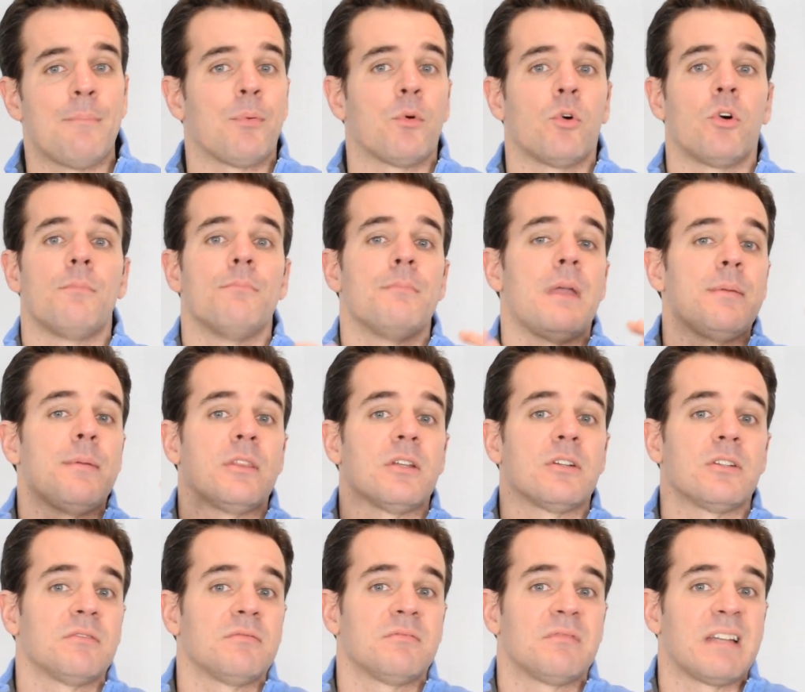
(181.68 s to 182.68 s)
or maybe
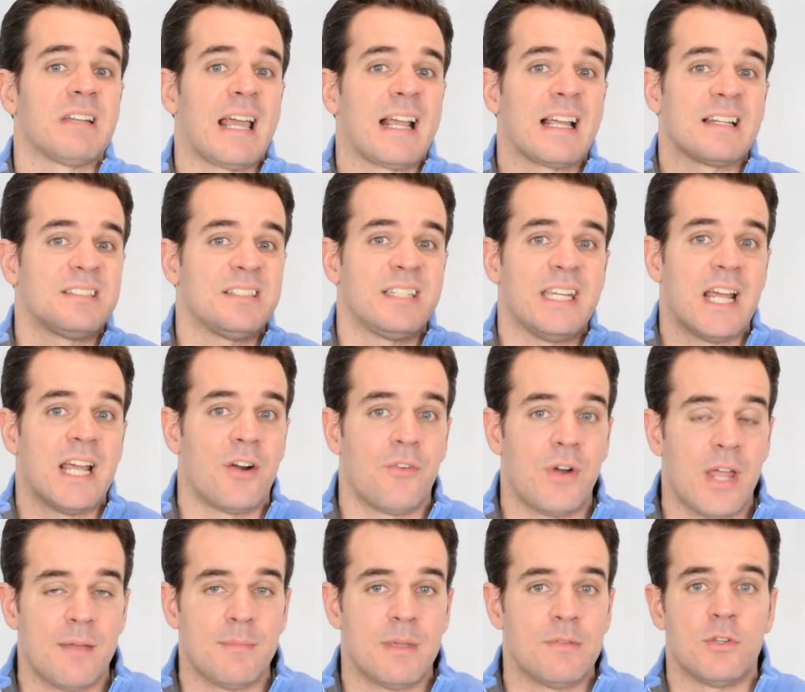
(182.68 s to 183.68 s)
they're like a
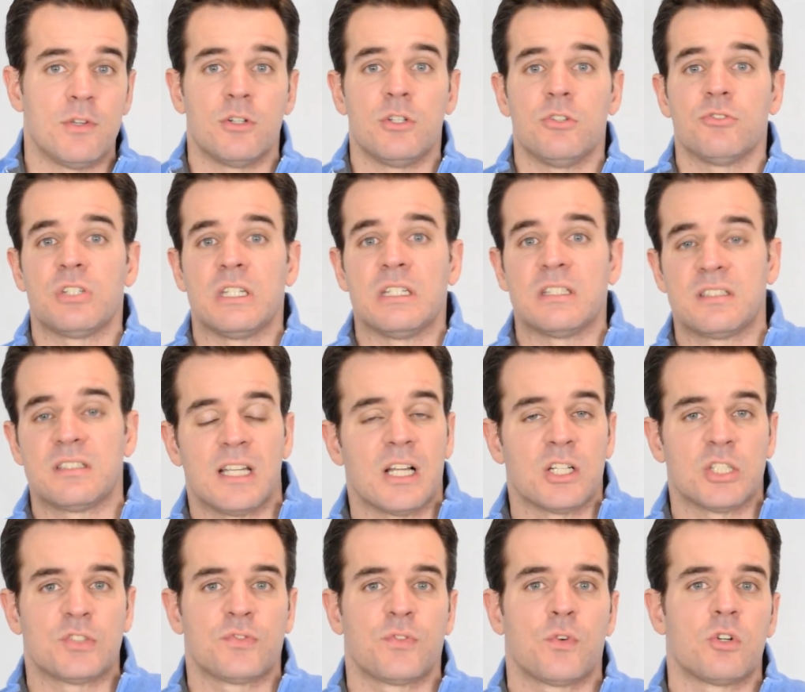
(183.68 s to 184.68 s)
CRM if you're using
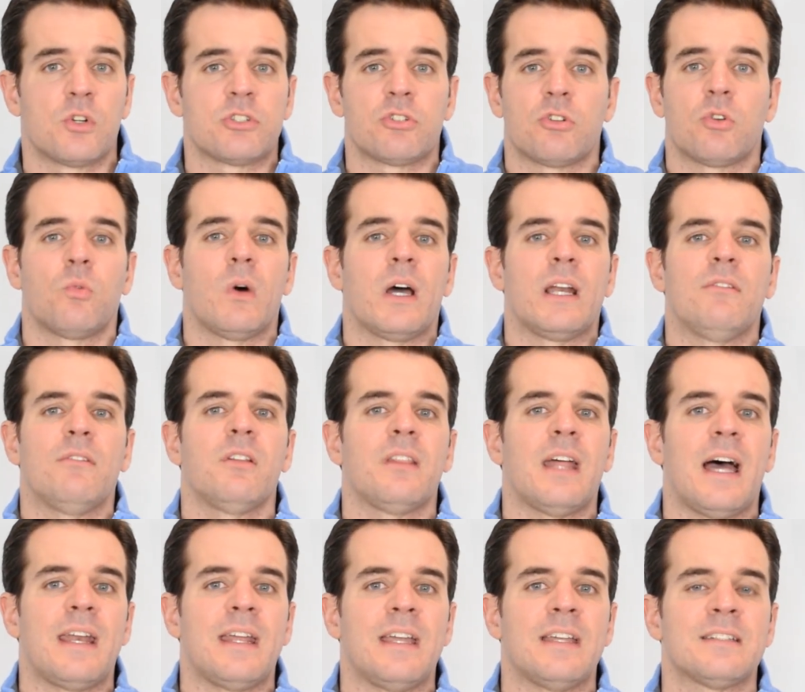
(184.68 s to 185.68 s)
Salesforce or whatever
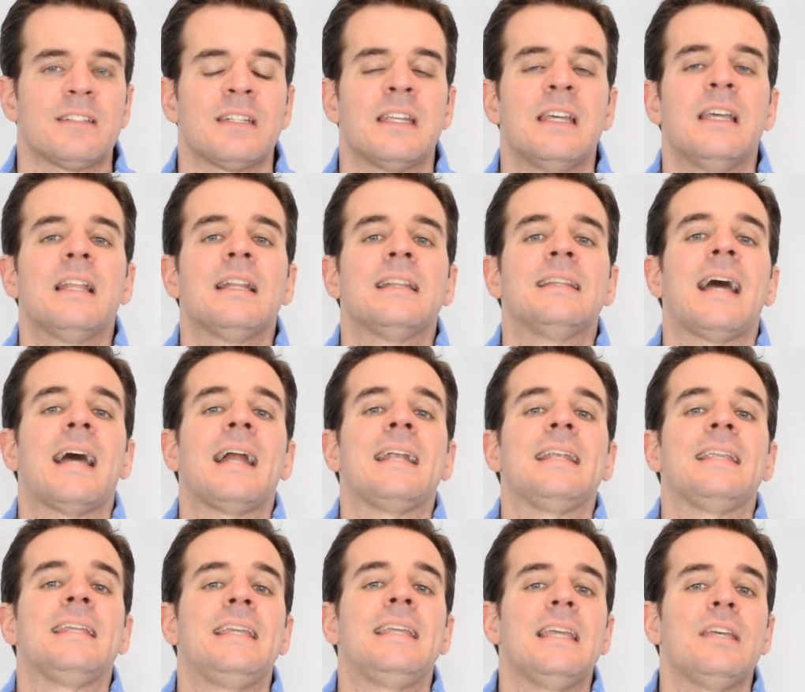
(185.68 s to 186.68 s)
that is,
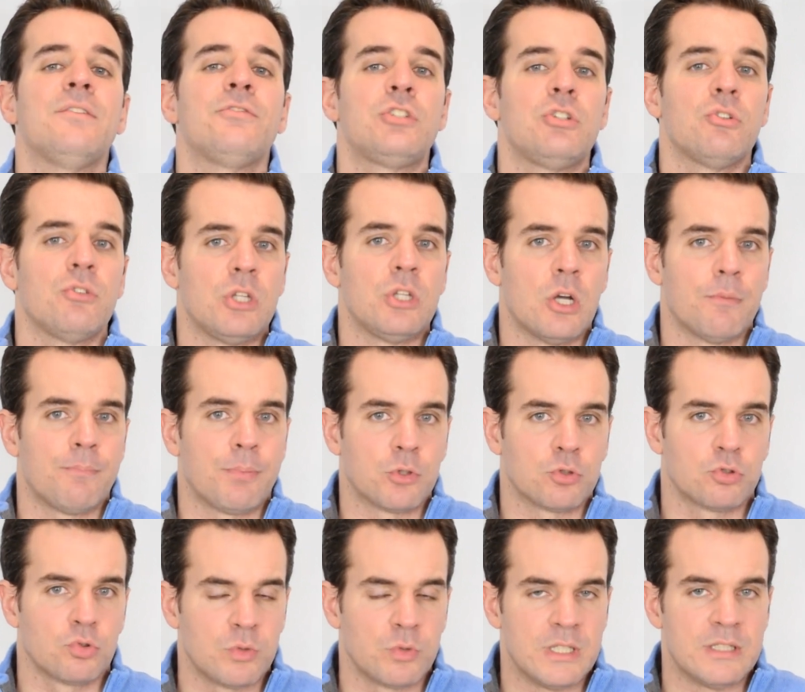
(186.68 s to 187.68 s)
that gives you the
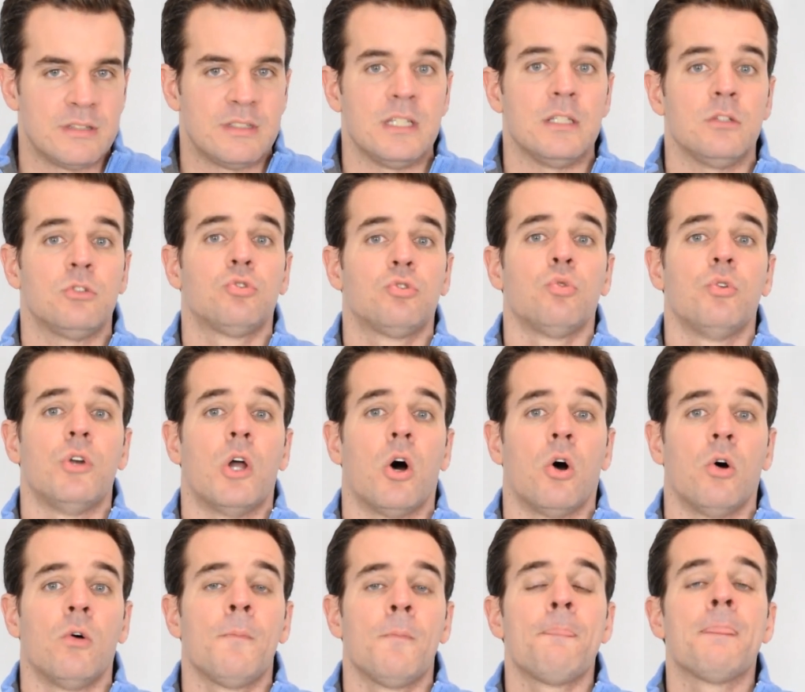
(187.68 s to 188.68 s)
opportunity to
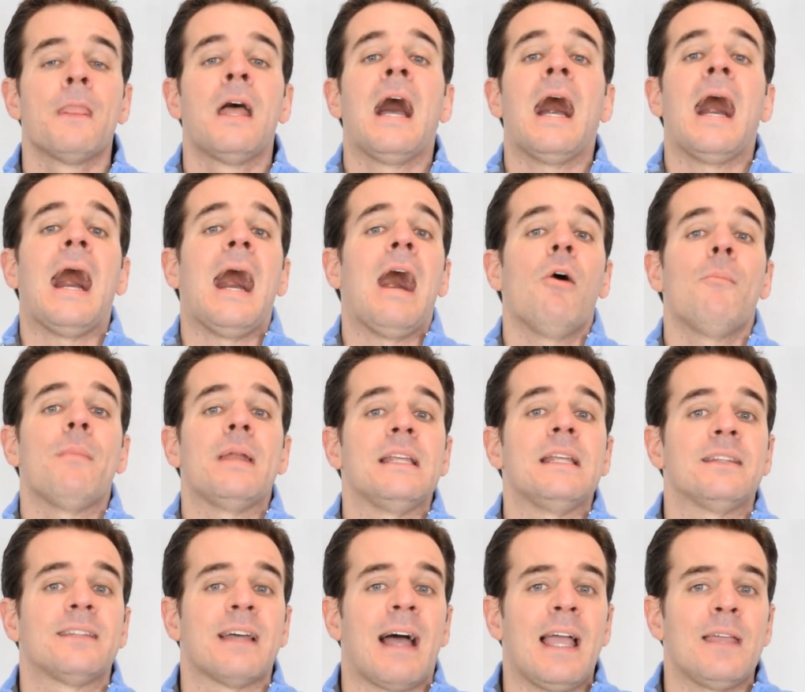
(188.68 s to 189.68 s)
know how many
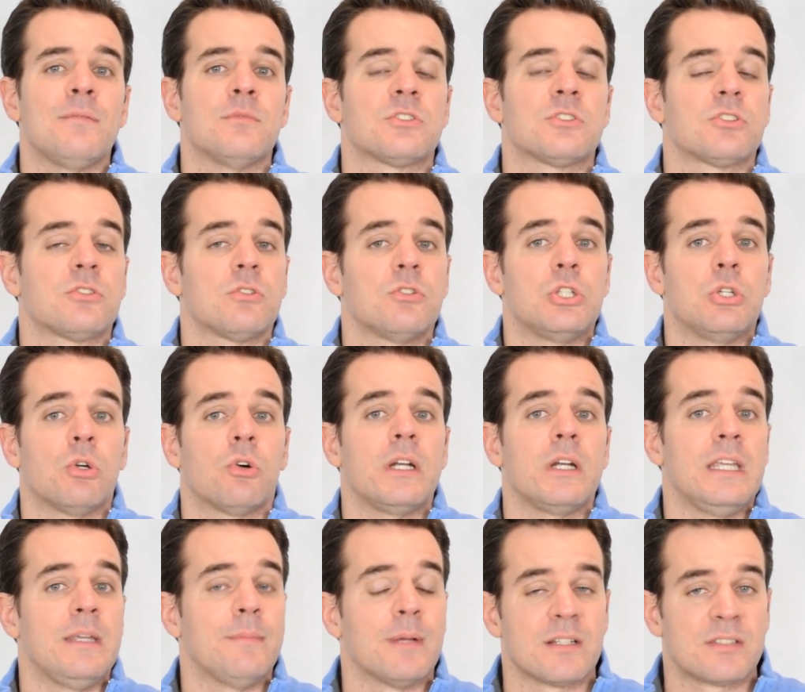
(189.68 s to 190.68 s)
times your
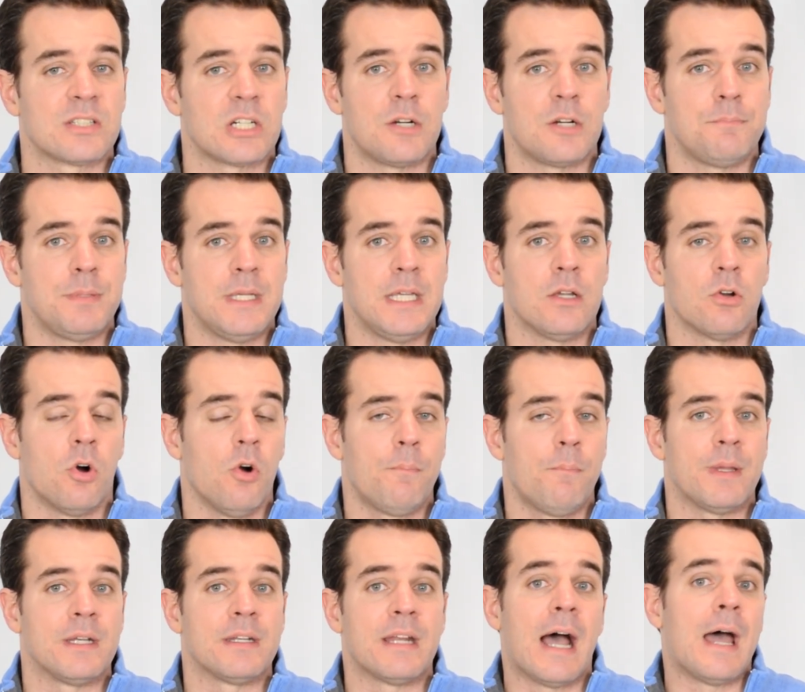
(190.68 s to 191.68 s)
emails are being
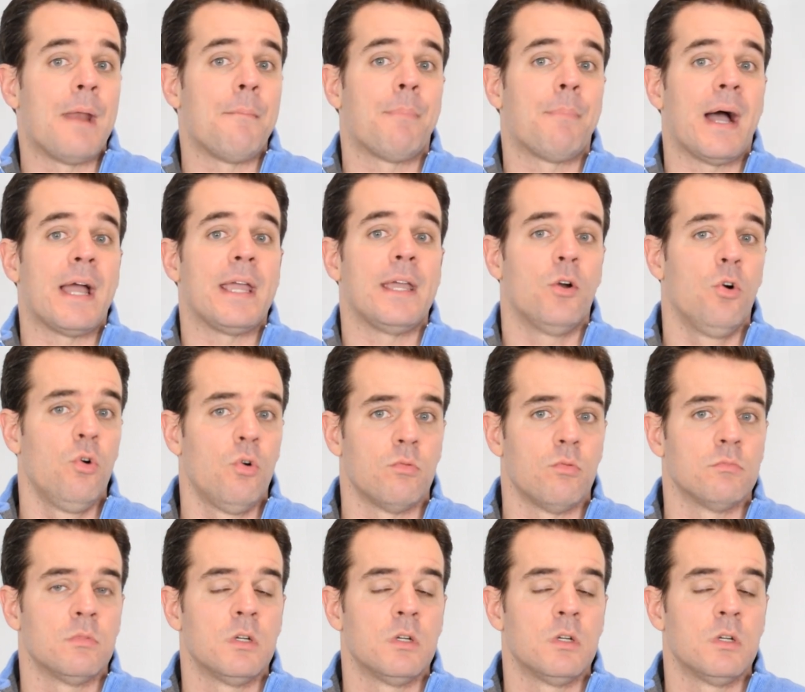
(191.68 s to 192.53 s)
opened and by who,